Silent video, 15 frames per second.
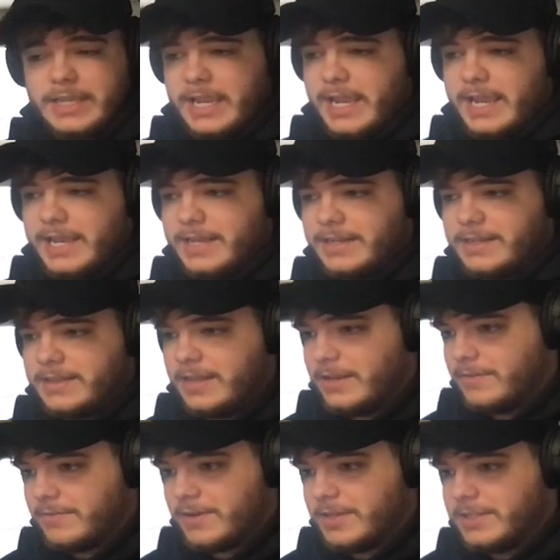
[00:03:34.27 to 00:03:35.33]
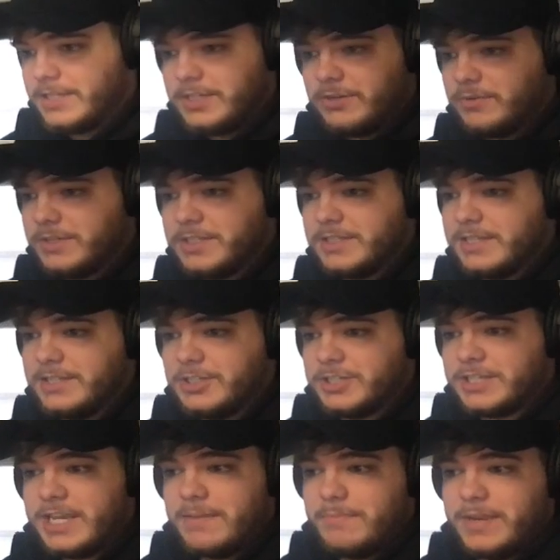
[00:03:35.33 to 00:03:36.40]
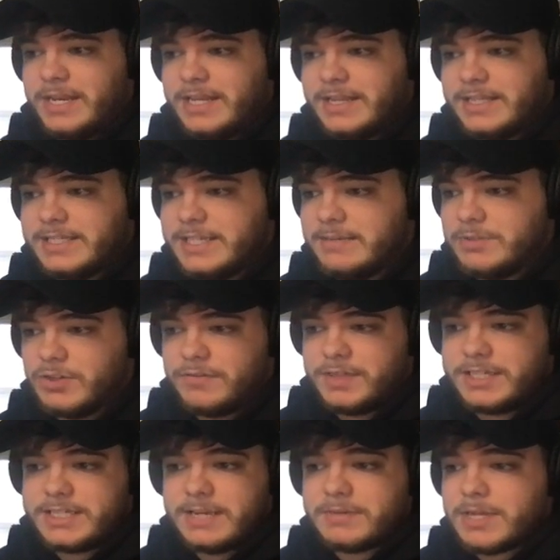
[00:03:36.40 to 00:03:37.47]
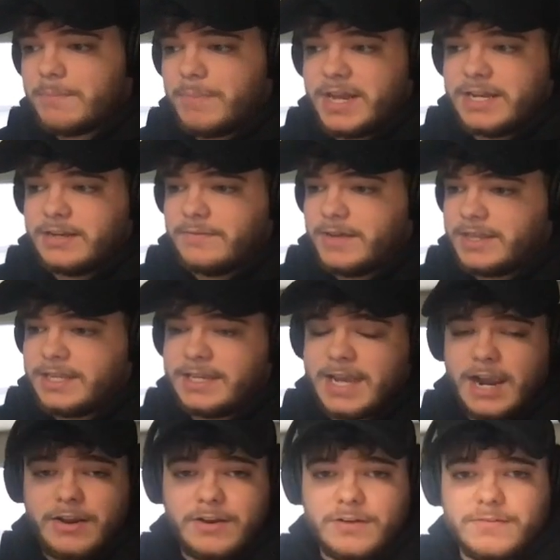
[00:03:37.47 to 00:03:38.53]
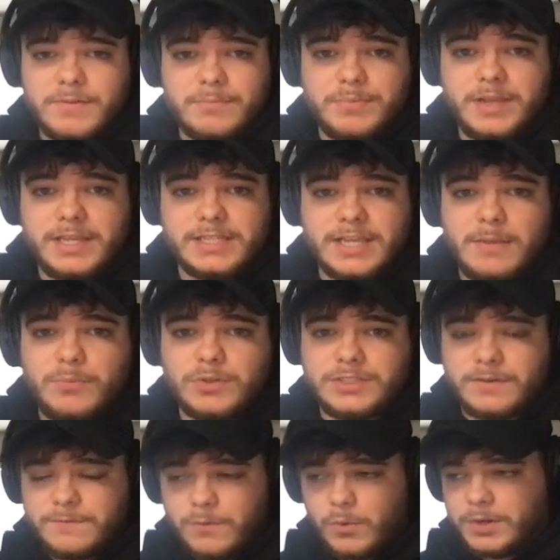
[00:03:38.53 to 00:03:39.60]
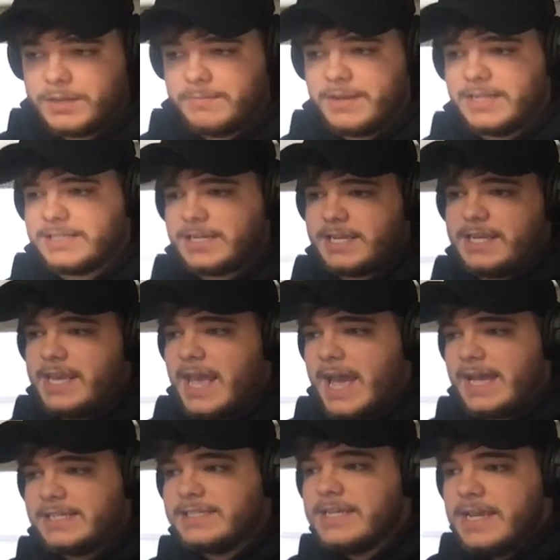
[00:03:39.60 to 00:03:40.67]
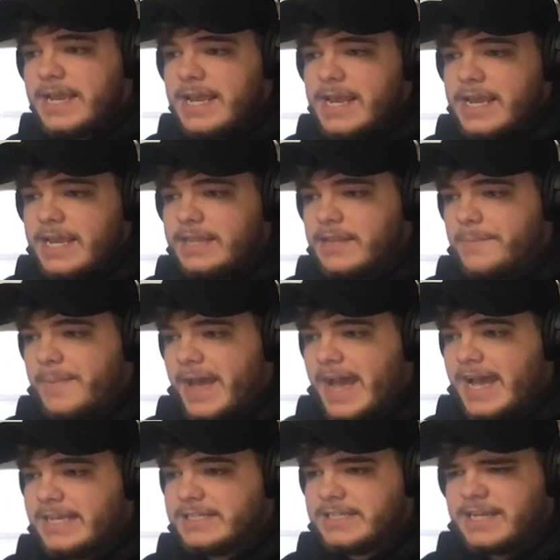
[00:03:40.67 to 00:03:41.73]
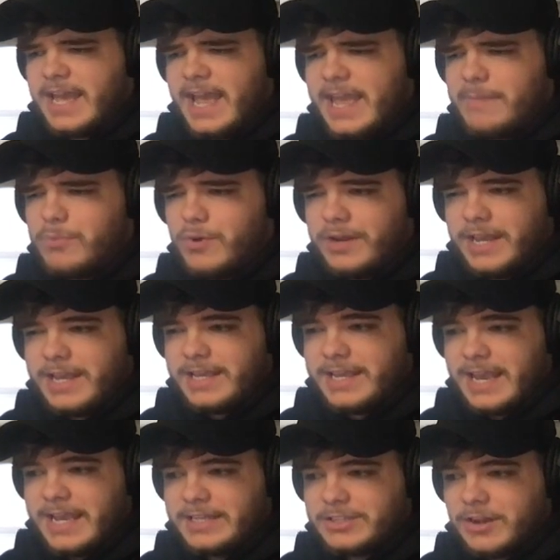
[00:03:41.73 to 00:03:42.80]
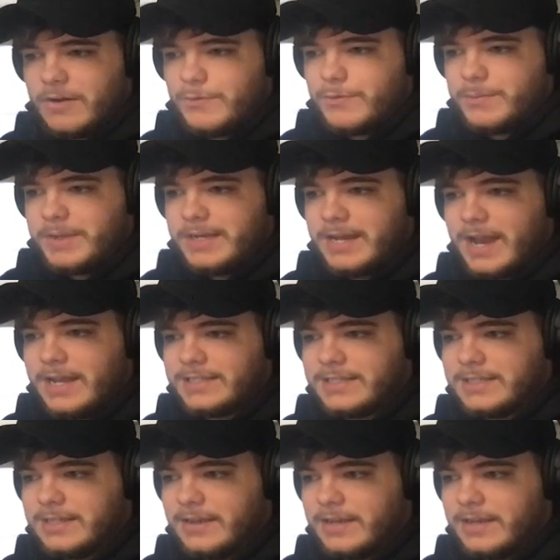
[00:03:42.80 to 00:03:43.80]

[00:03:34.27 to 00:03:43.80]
And they continuously just keep beating these teams. So if this game's competitive, I think Kyrie Irving plays upwards of 40 minutes like he has in the past. And at 8.8K, it's hard for me not to